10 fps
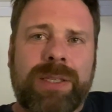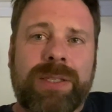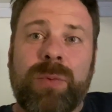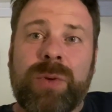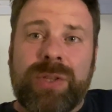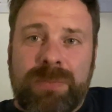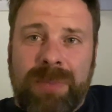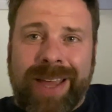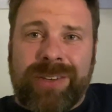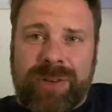So would you
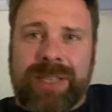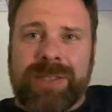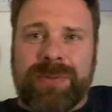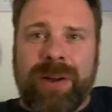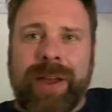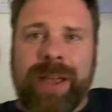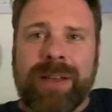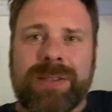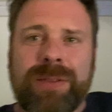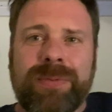mind transferring
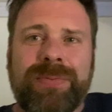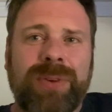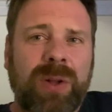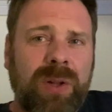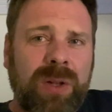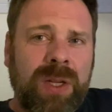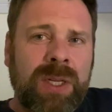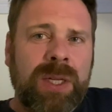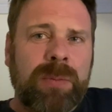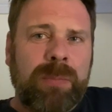us the full
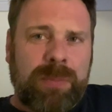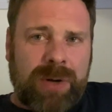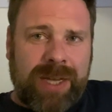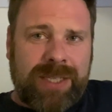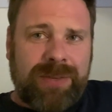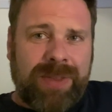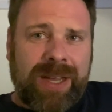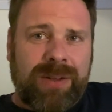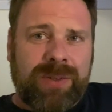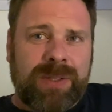price of the
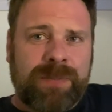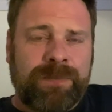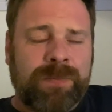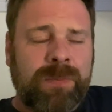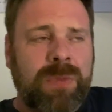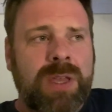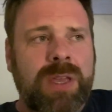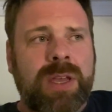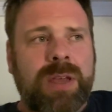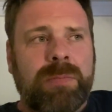house,
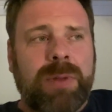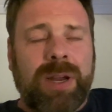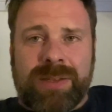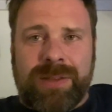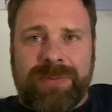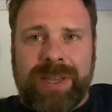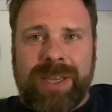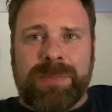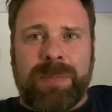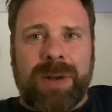plus the
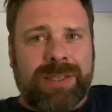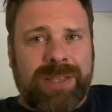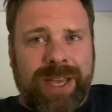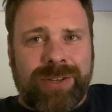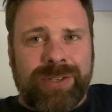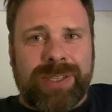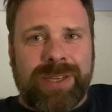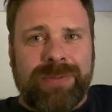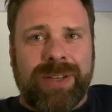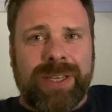fees, plus the agency
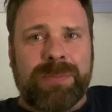fees,